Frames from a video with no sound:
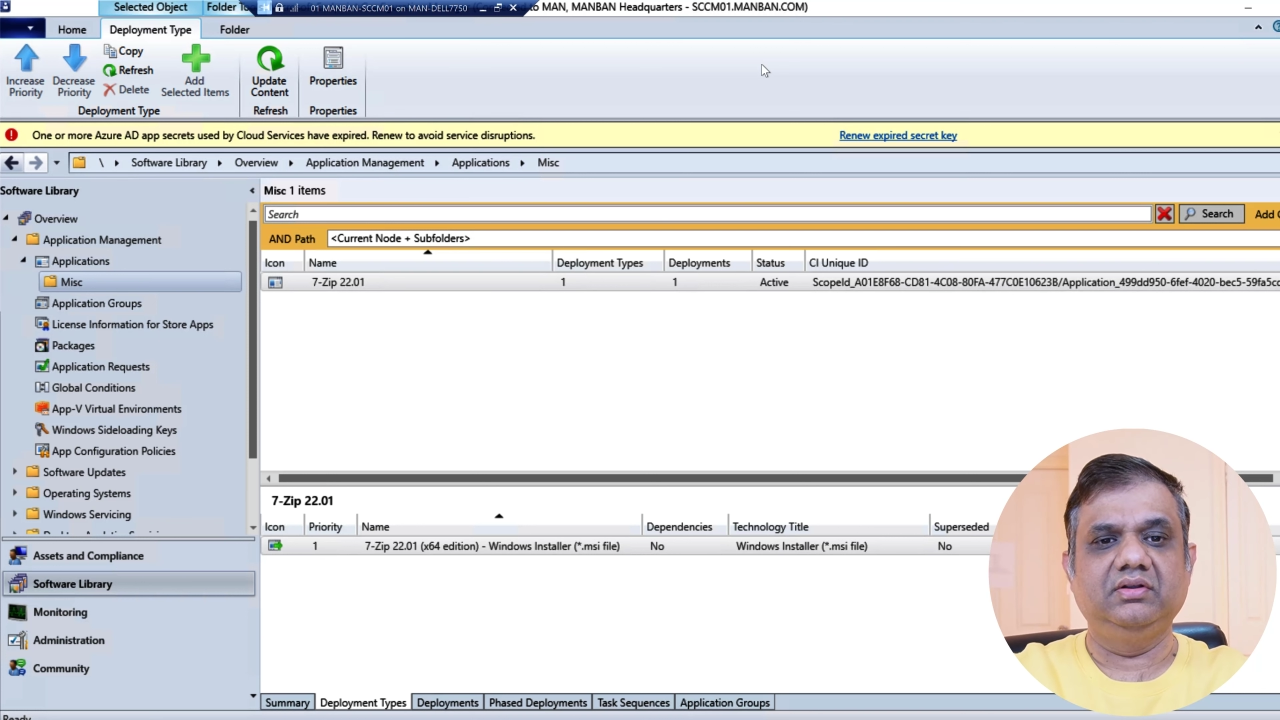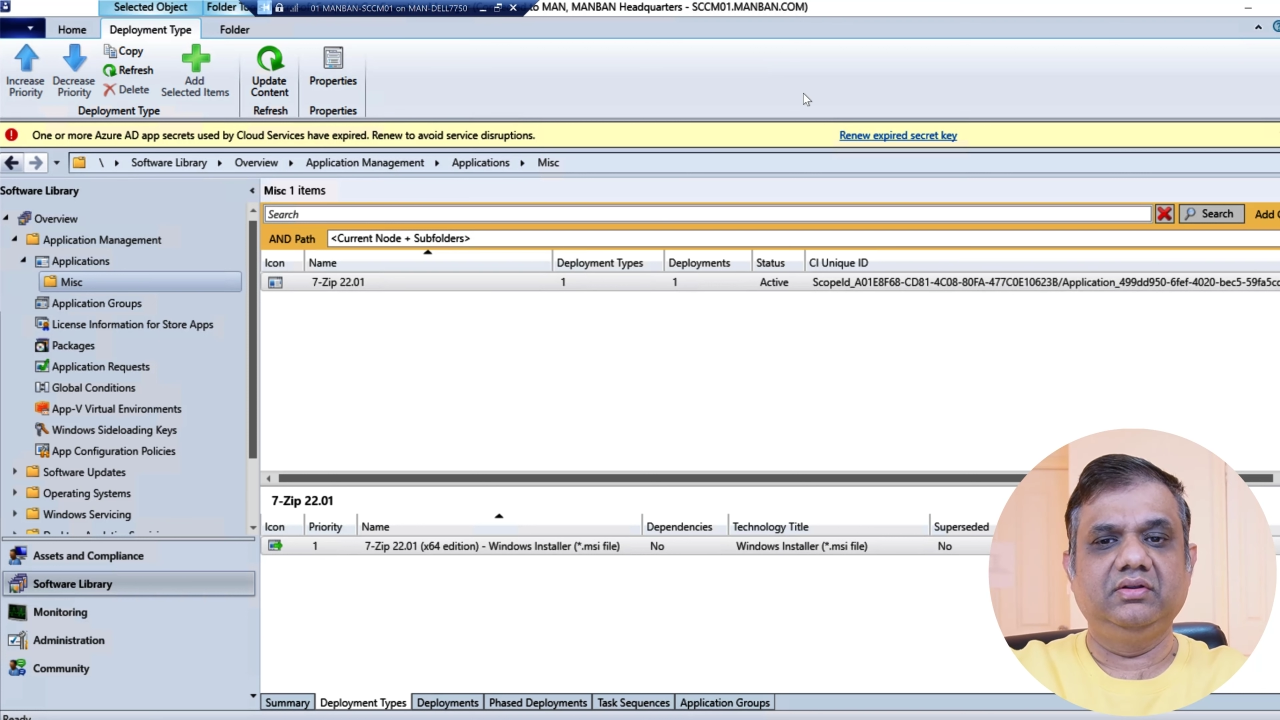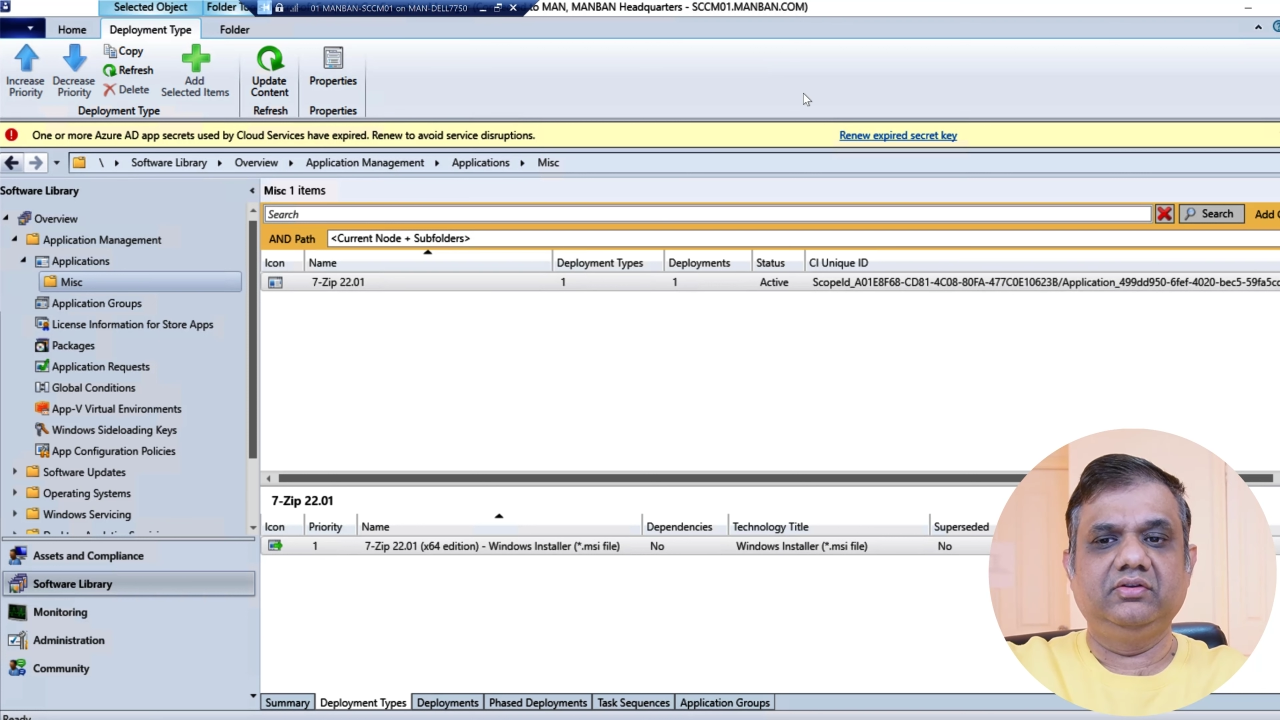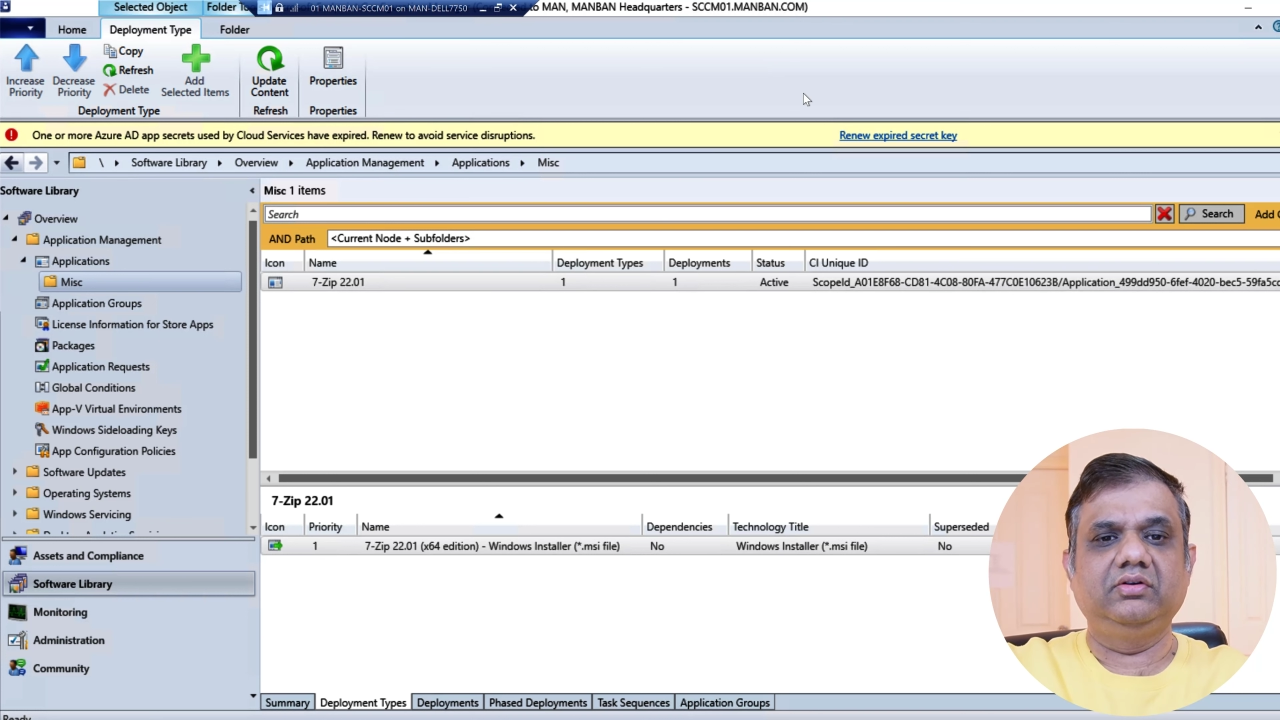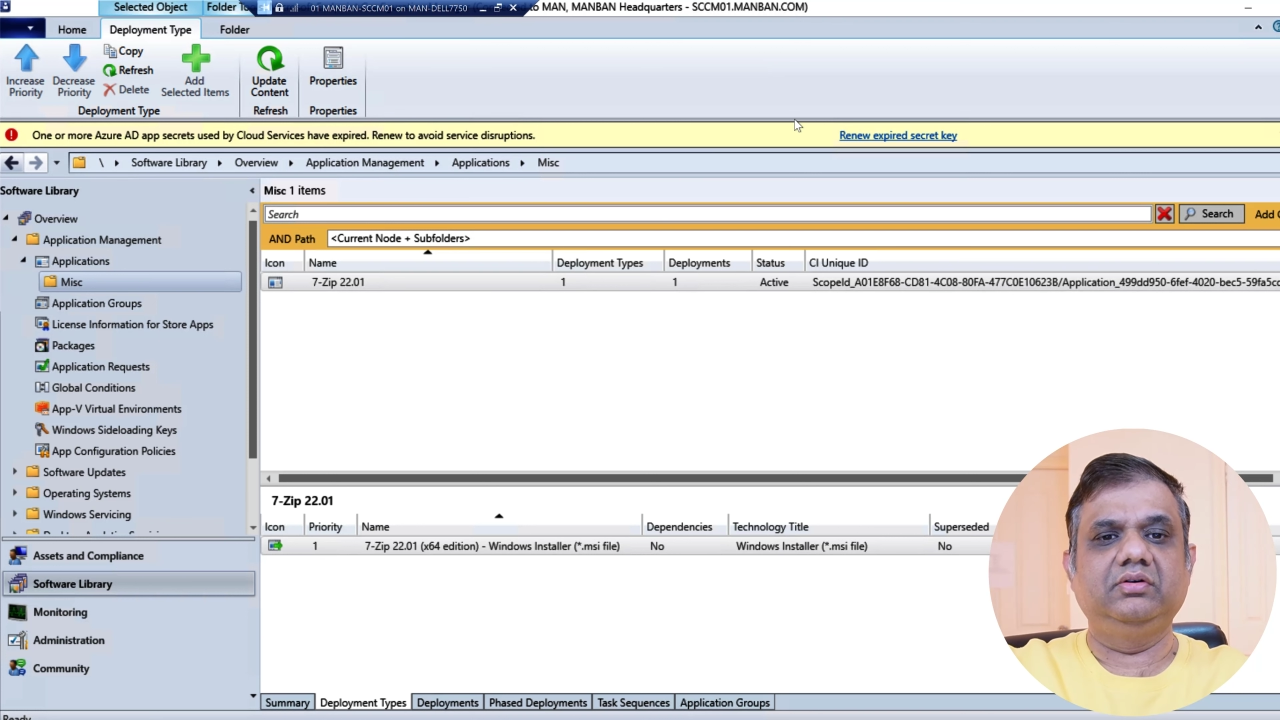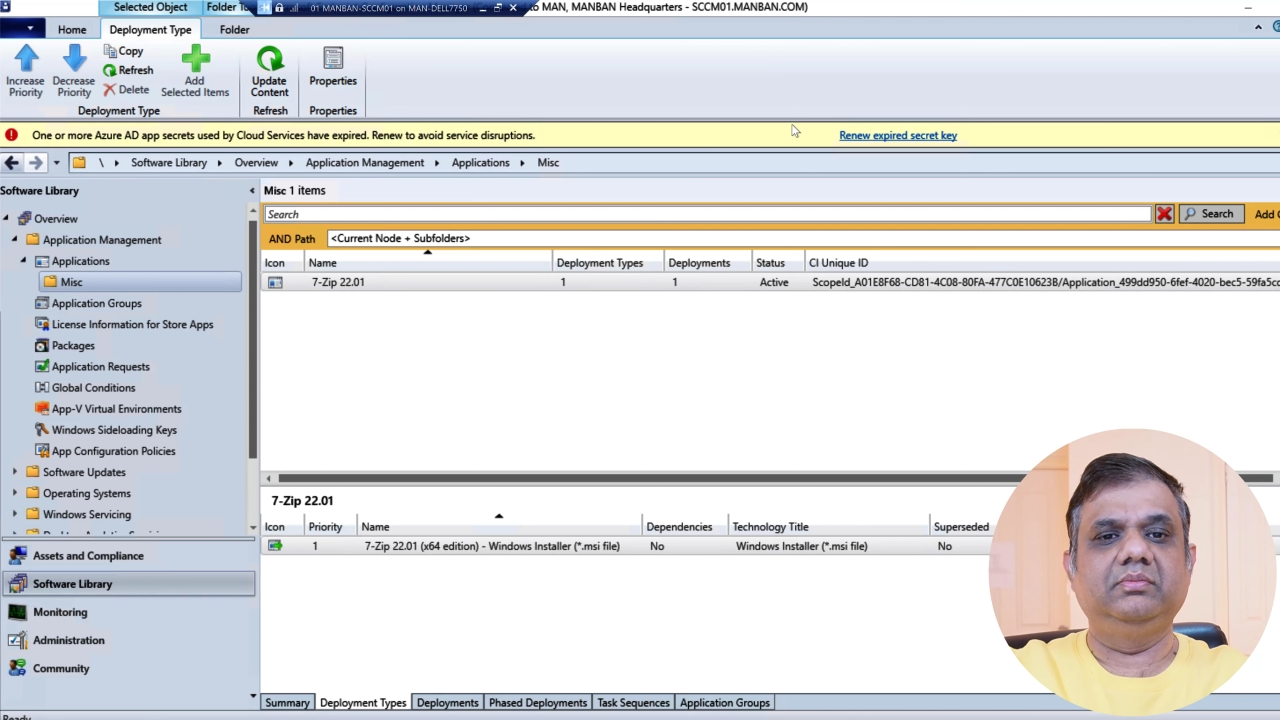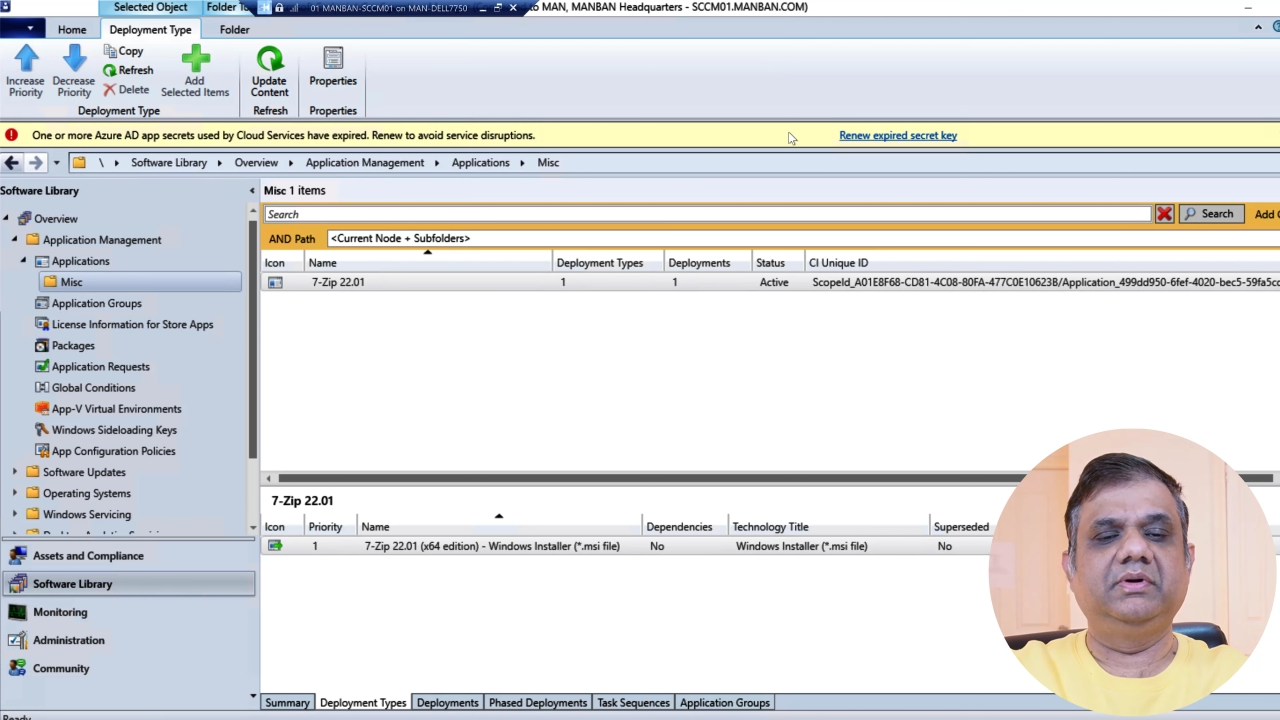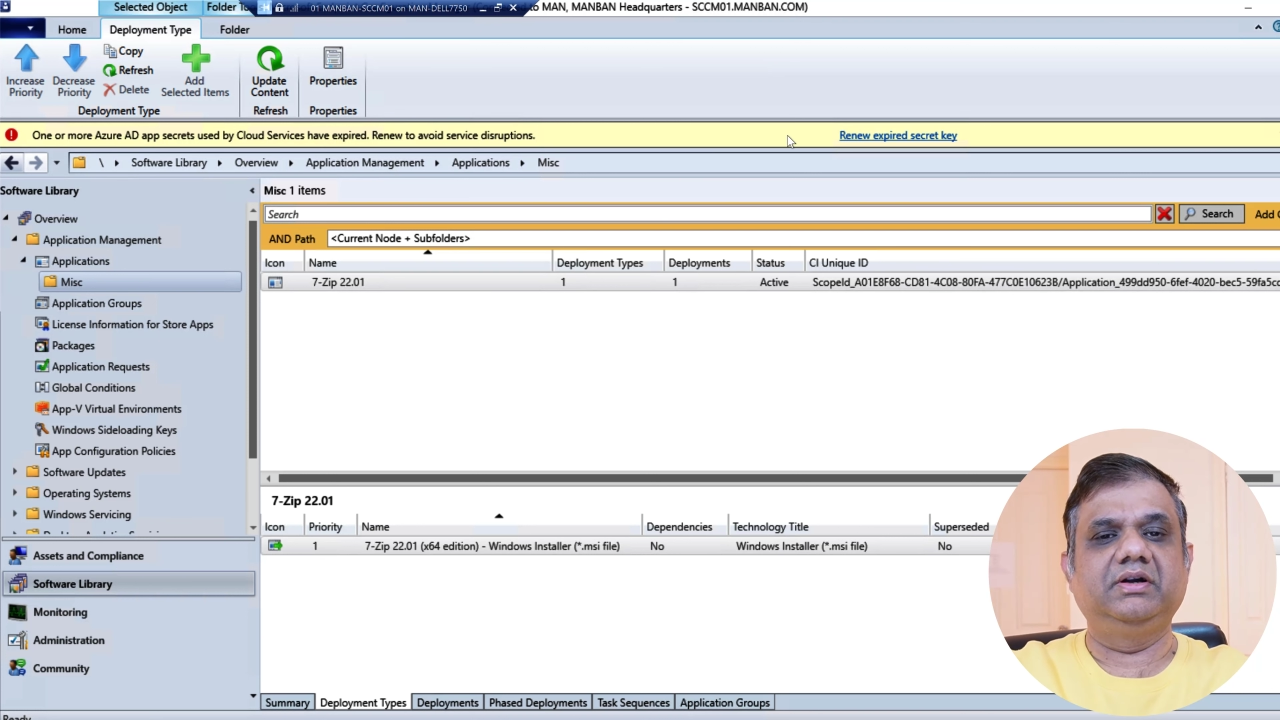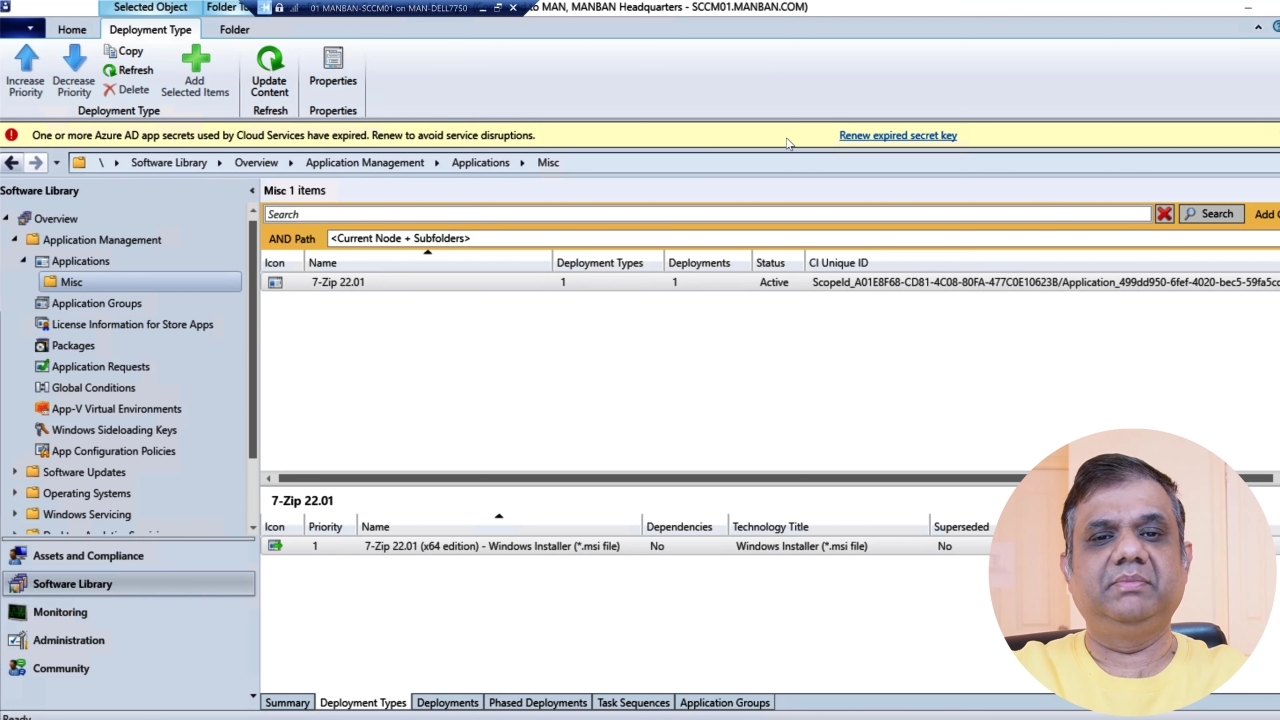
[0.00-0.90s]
So but